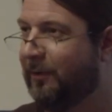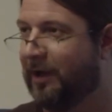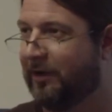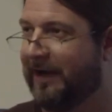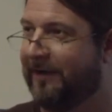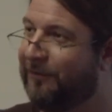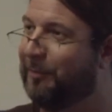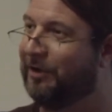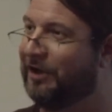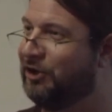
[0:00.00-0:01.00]
well, okay, if you're
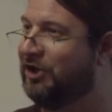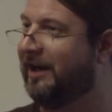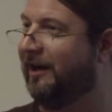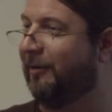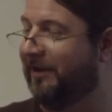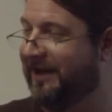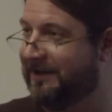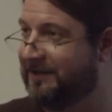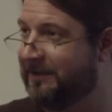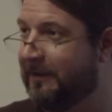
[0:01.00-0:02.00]
building jet
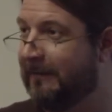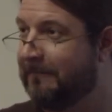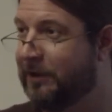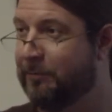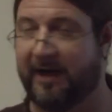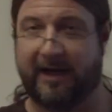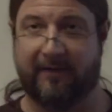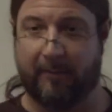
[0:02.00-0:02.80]
airplanes, you might have a